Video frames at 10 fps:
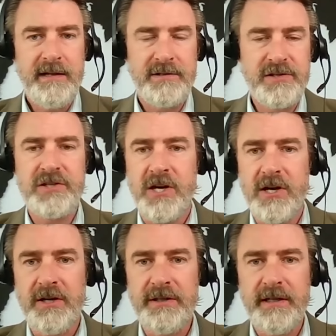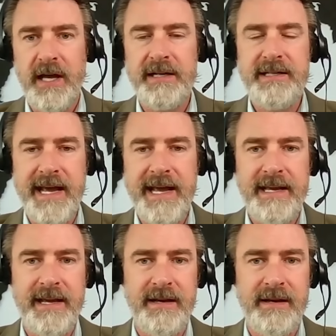It stalled a
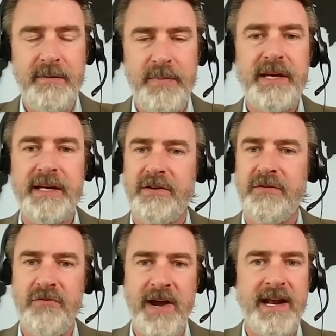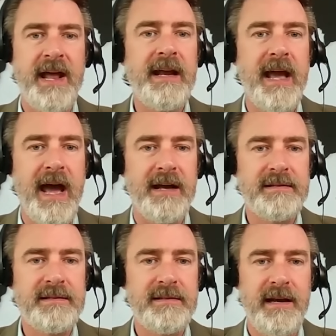day in because it ran out of
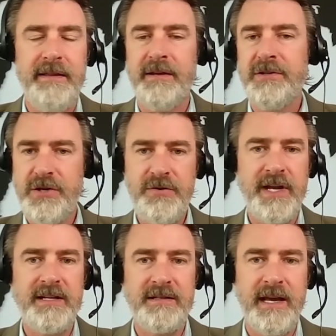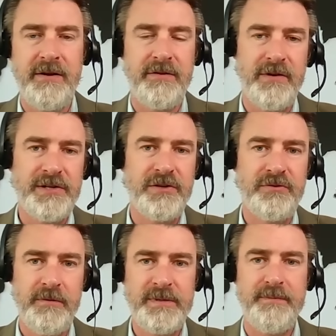gas. And then two days later, the Russian
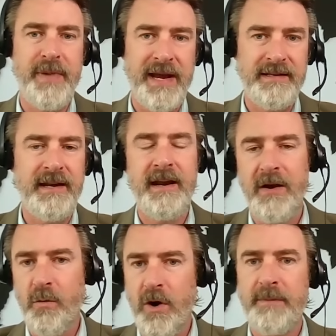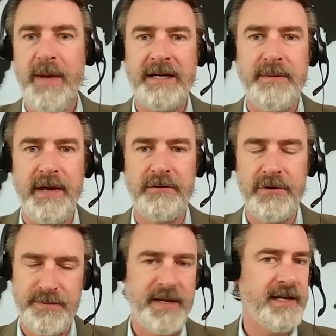troops abandoned it and walked back to
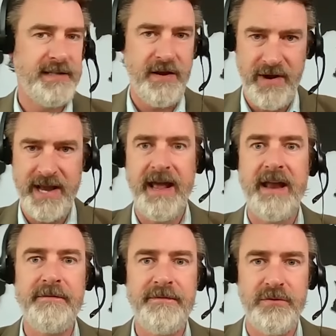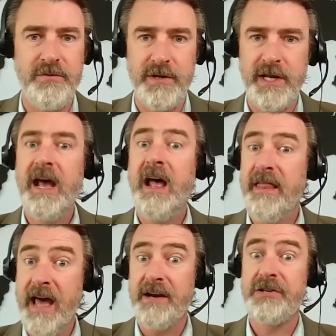Belarus because they ran out of food.
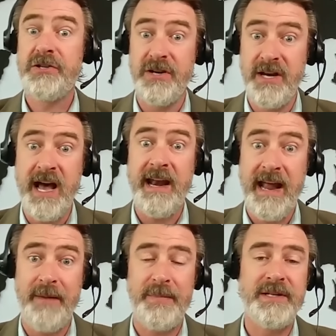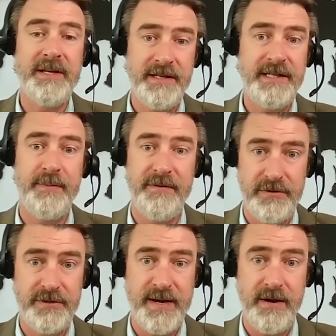That should not happen to the tip of
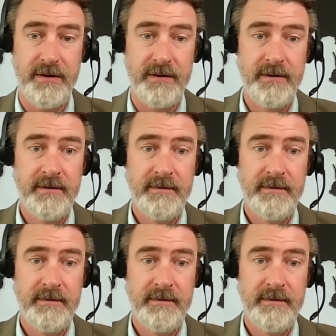your spear.